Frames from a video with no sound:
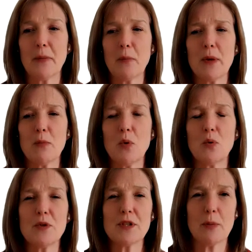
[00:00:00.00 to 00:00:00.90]
We will
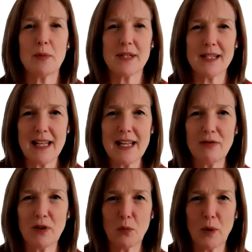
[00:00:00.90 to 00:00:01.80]
also
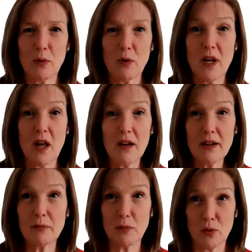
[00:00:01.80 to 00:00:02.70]
perceive that we will
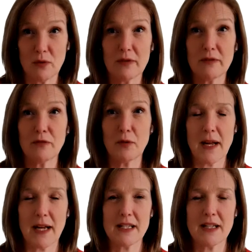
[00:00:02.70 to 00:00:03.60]
learn more from
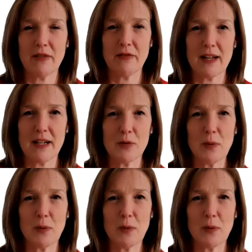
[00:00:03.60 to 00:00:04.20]
negative events.